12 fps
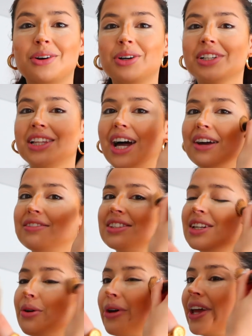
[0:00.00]
our lives
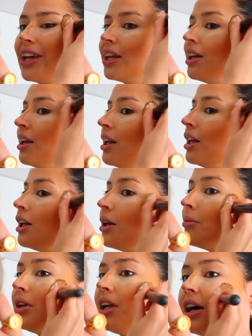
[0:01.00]
in a way.
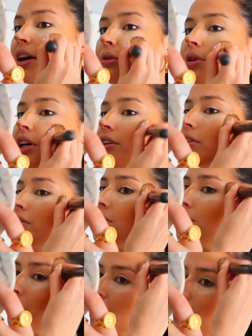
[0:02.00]
But yeah, we are going
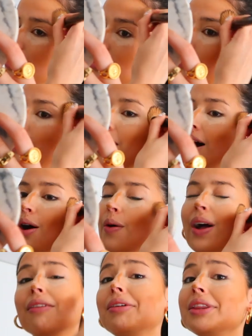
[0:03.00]
to make it somehow.
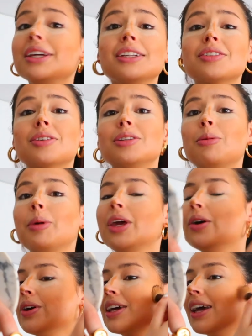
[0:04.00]
Everything's going to
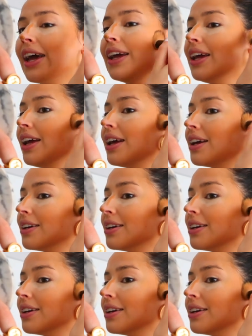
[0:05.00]
be okay.